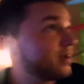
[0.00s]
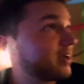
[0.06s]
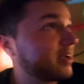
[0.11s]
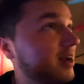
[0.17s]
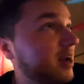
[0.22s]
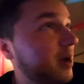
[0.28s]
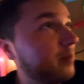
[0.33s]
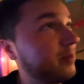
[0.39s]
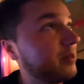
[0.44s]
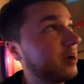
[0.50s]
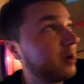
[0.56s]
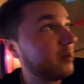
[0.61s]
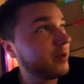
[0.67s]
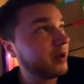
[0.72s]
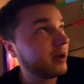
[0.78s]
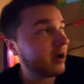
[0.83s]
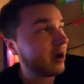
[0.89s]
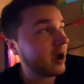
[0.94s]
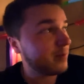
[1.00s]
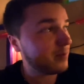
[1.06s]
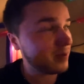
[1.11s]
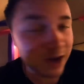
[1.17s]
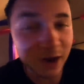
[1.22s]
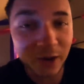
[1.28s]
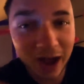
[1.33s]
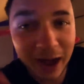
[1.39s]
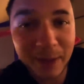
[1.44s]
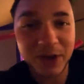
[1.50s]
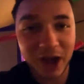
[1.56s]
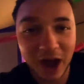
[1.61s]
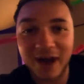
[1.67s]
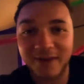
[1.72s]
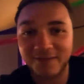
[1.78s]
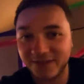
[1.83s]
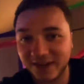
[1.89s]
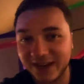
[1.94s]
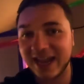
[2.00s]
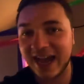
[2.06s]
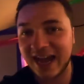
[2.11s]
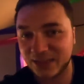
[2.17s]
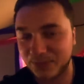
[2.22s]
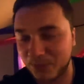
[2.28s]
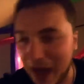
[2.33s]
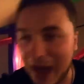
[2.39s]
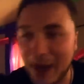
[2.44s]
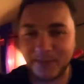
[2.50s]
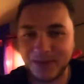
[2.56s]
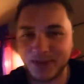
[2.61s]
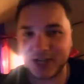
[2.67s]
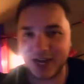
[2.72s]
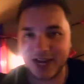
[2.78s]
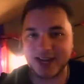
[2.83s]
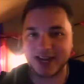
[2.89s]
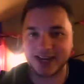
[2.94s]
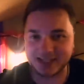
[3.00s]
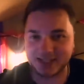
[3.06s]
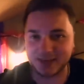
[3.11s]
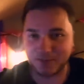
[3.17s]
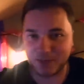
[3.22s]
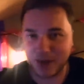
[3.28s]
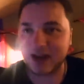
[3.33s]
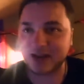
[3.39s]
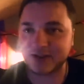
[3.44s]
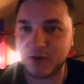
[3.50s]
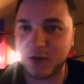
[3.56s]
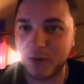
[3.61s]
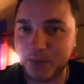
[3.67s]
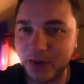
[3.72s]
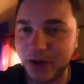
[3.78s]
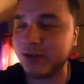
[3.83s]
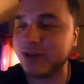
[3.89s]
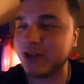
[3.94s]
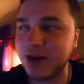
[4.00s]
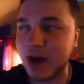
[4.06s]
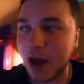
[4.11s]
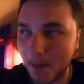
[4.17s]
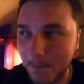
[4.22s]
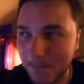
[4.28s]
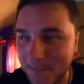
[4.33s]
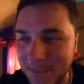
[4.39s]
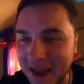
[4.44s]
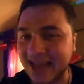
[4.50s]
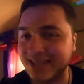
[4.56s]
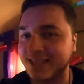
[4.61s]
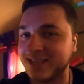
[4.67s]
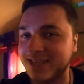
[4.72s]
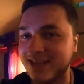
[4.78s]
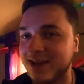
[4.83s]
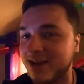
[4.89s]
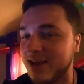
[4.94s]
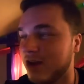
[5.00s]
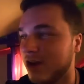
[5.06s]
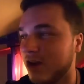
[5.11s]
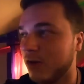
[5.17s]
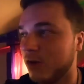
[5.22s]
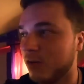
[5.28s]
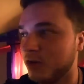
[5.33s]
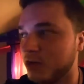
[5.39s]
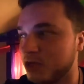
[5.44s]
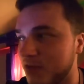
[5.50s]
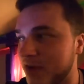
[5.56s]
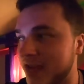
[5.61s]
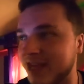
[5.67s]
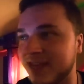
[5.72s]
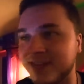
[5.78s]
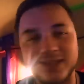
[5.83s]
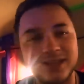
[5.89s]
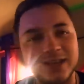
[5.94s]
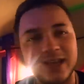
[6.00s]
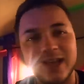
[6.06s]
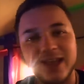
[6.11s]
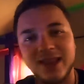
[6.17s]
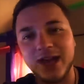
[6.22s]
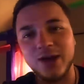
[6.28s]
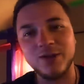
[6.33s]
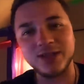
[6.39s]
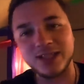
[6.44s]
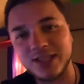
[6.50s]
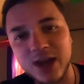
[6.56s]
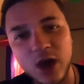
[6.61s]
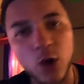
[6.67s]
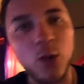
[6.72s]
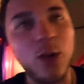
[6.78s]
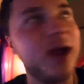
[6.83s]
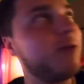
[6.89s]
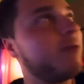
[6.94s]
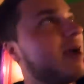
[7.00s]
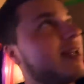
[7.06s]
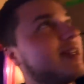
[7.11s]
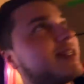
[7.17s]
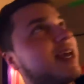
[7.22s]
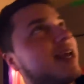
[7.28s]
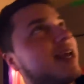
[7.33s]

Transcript: picking up a little bit, all right. But you know what? I'm confident, guys. Papa Jake is the box for building master, which means there is no way rain's